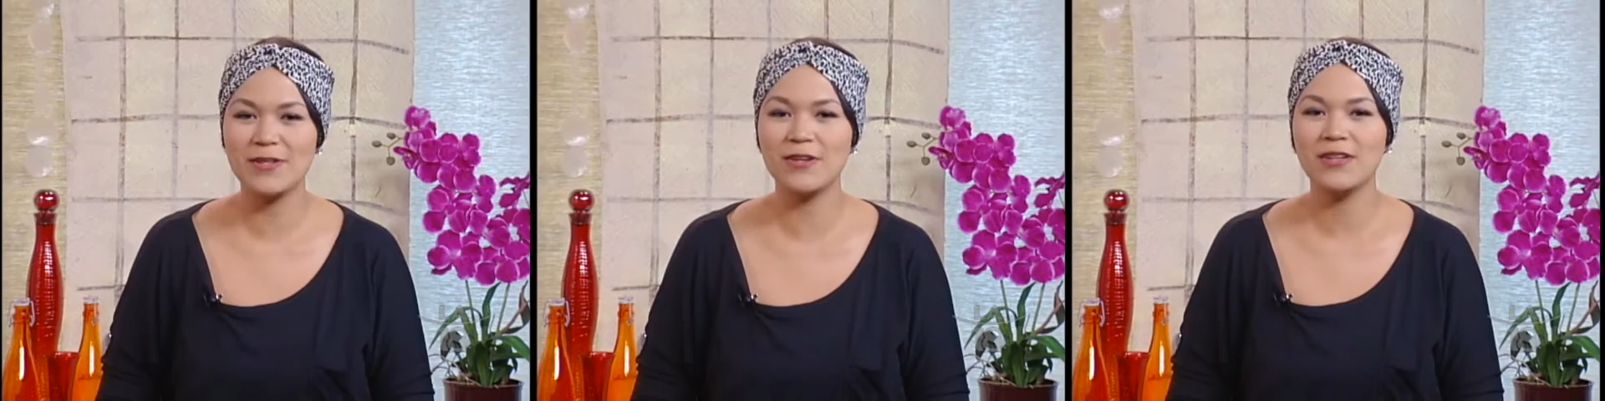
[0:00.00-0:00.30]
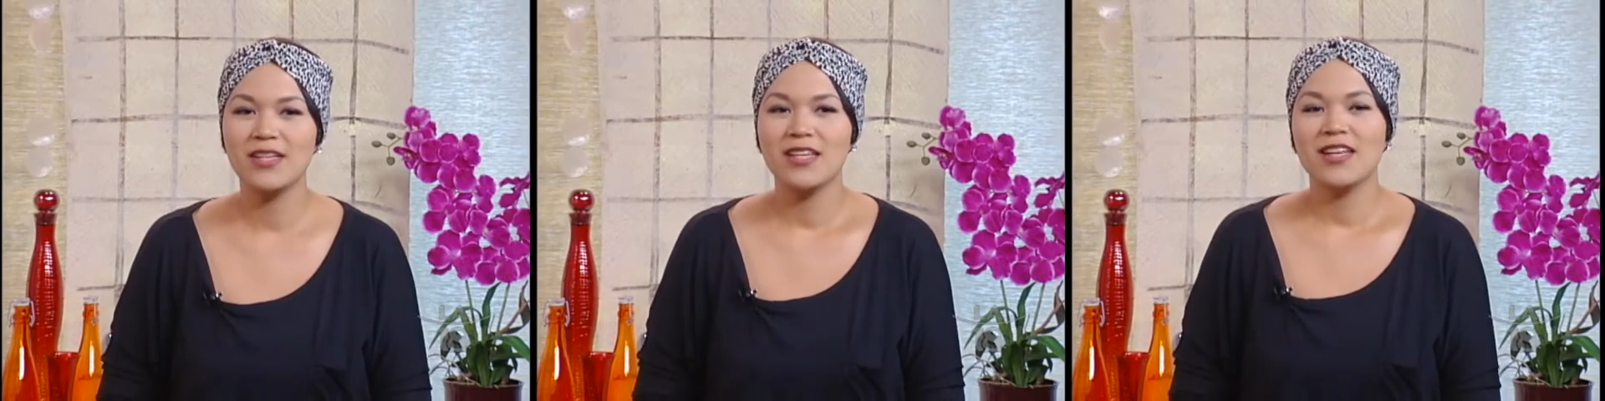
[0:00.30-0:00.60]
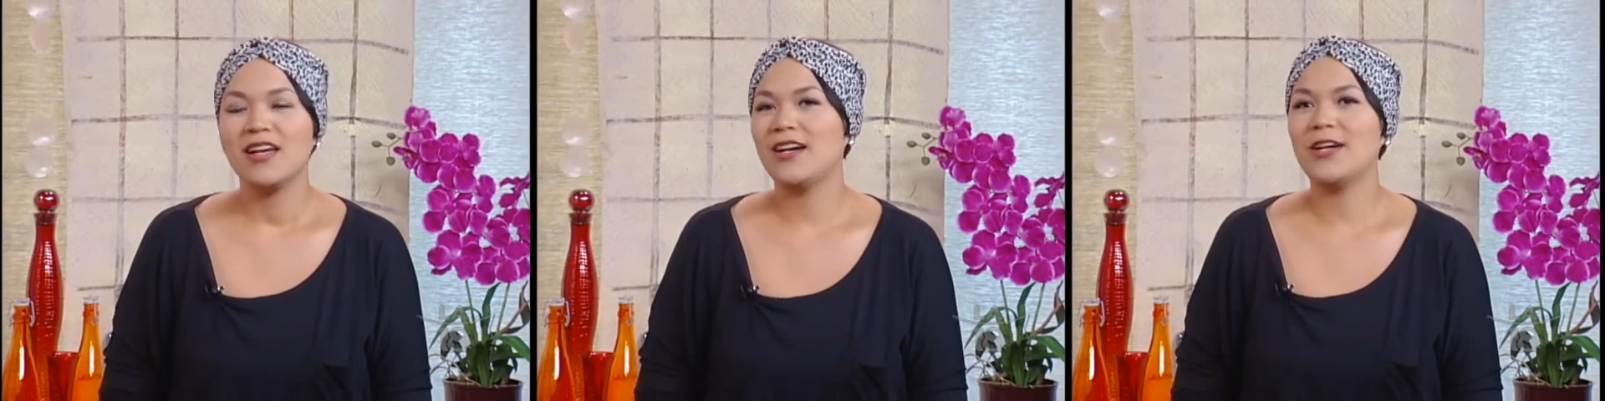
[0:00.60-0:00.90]
So
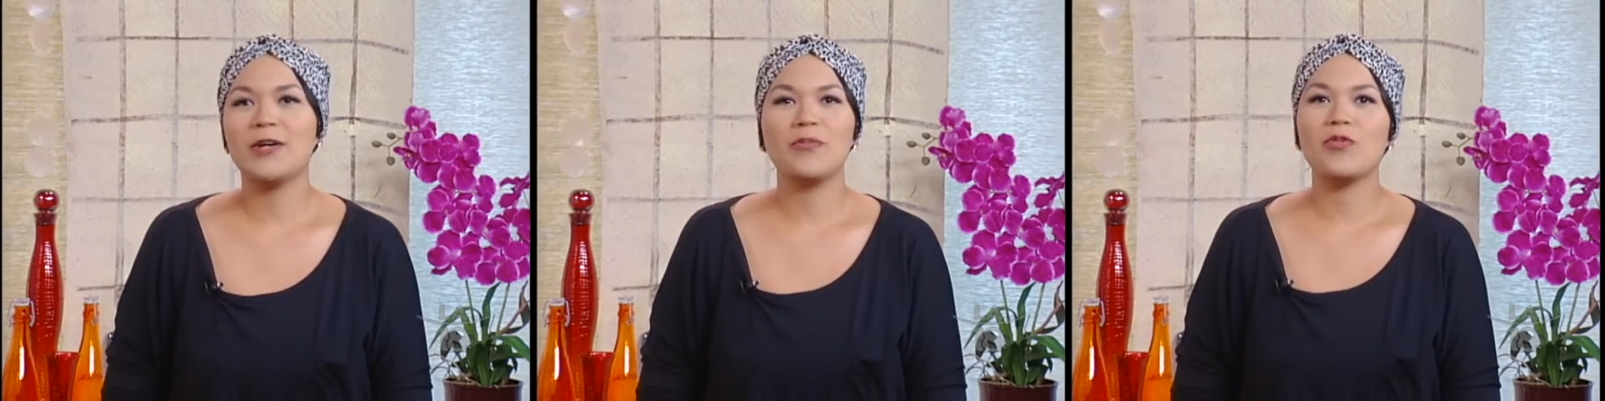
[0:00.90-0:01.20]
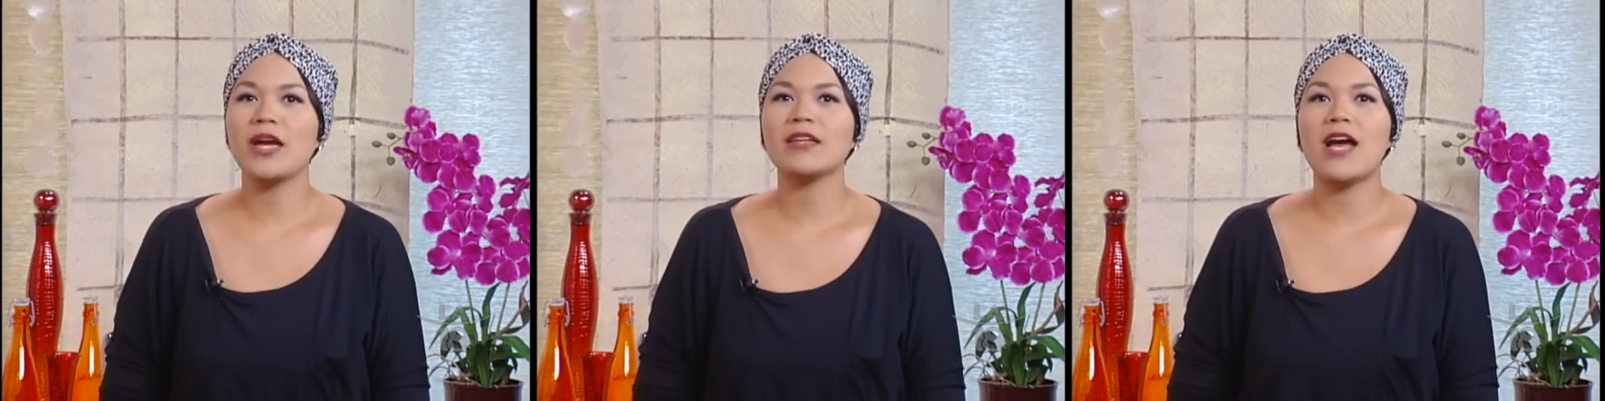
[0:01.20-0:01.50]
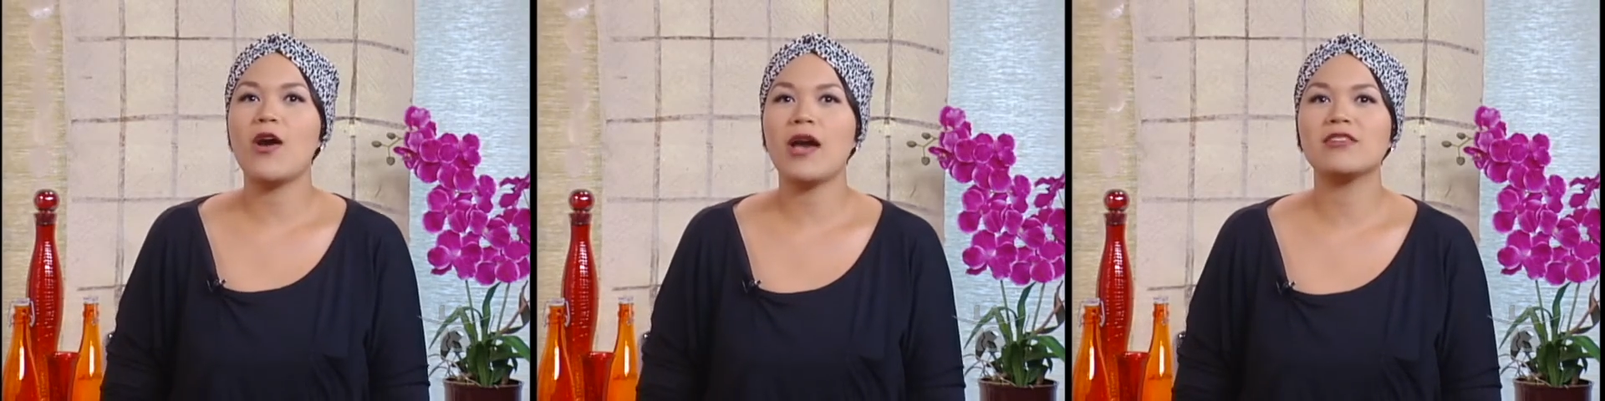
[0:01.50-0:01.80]
right
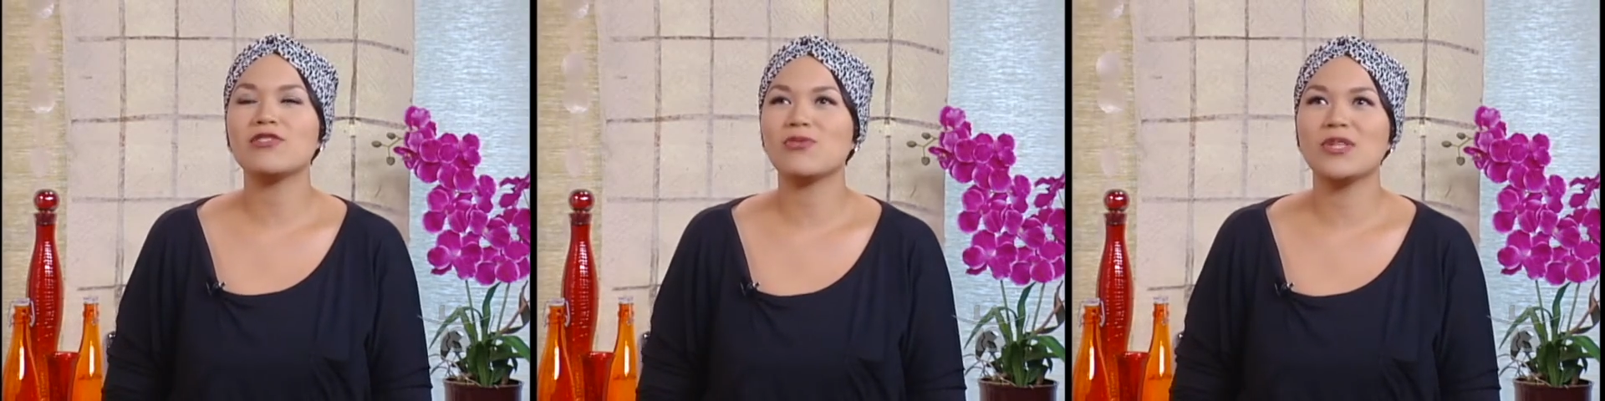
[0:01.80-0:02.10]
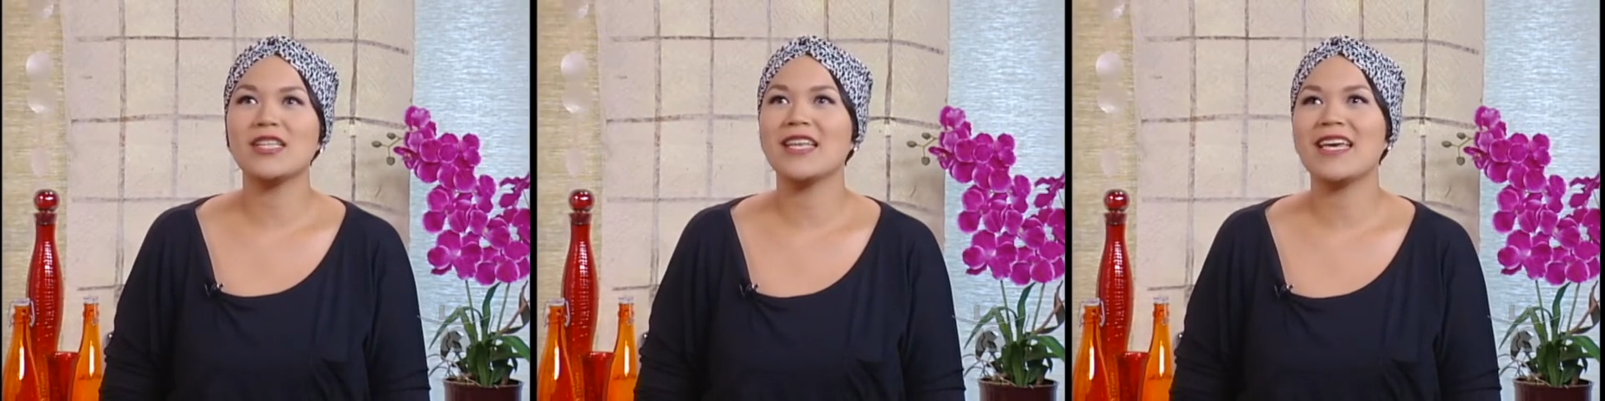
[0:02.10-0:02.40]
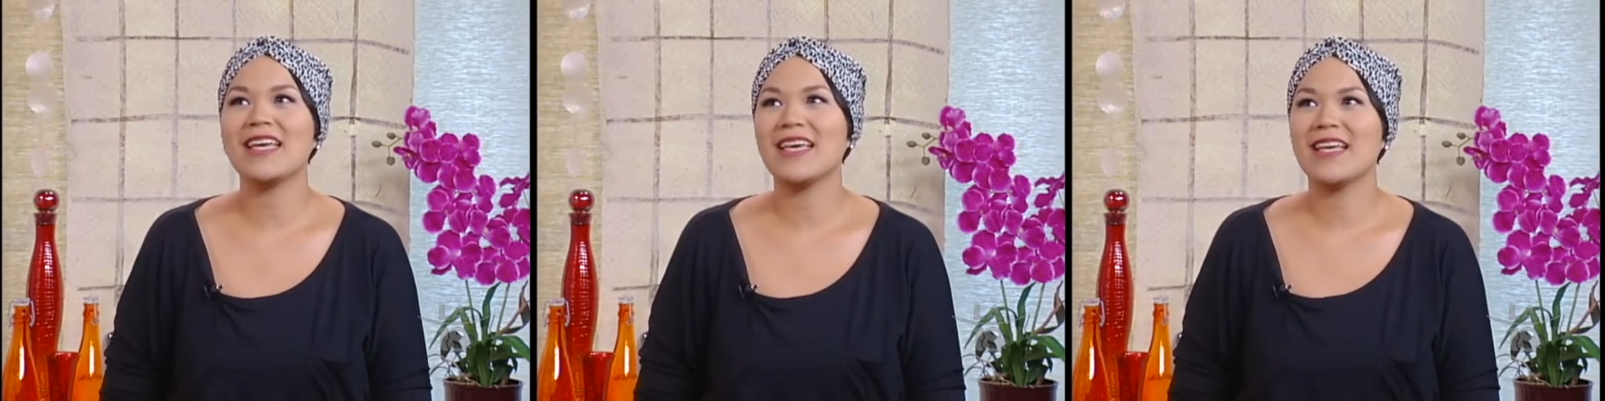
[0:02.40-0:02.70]
now, I just really like,